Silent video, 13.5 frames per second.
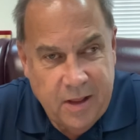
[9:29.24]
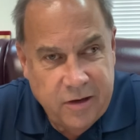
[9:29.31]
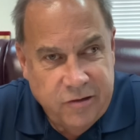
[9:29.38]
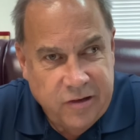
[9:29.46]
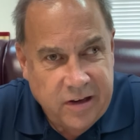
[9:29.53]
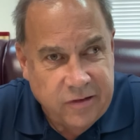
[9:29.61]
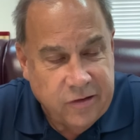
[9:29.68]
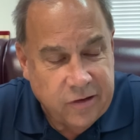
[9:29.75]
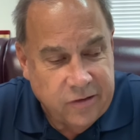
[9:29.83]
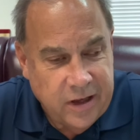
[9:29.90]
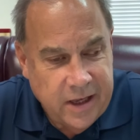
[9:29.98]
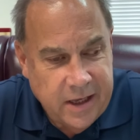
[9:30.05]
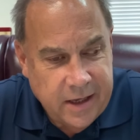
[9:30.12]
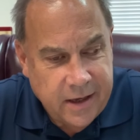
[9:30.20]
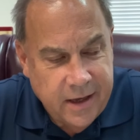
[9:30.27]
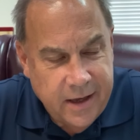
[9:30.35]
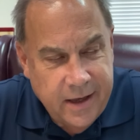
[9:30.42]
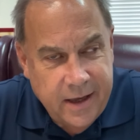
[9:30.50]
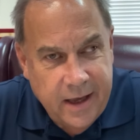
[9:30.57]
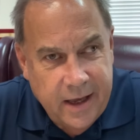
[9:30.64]
Jesus, he
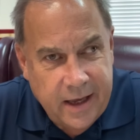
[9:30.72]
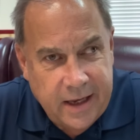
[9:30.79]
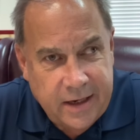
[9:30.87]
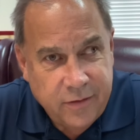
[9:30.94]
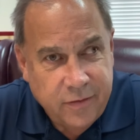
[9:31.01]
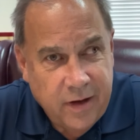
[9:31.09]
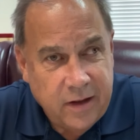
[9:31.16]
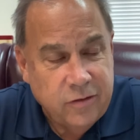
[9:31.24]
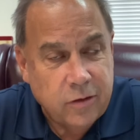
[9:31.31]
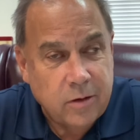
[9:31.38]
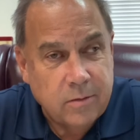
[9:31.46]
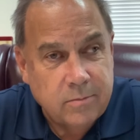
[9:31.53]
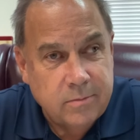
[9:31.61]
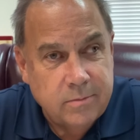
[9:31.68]
defends her.